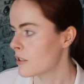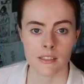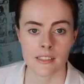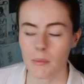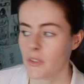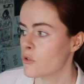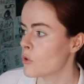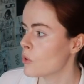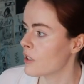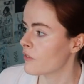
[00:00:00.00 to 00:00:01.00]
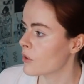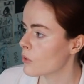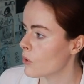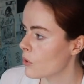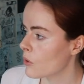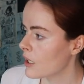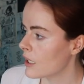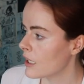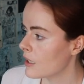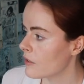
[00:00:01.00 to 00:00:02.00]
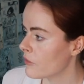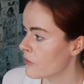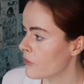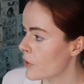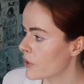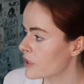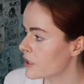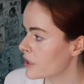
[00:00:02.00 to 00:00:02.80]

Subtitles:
The same is true if you go in further